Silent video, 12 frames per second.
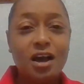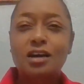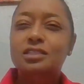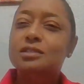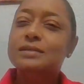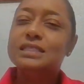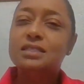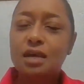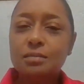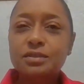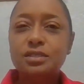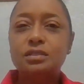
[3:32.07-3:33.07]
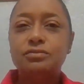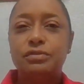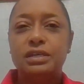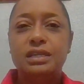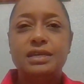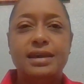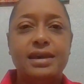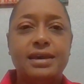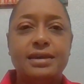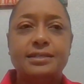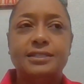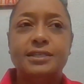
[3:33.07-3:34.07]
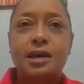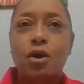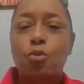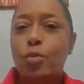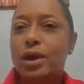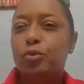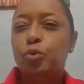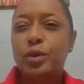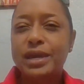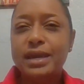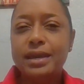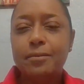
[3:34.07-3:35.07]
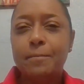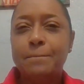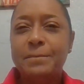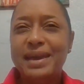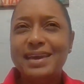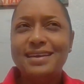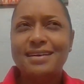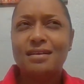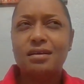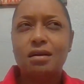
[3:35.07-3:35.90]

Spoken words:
So, assumption really is when we make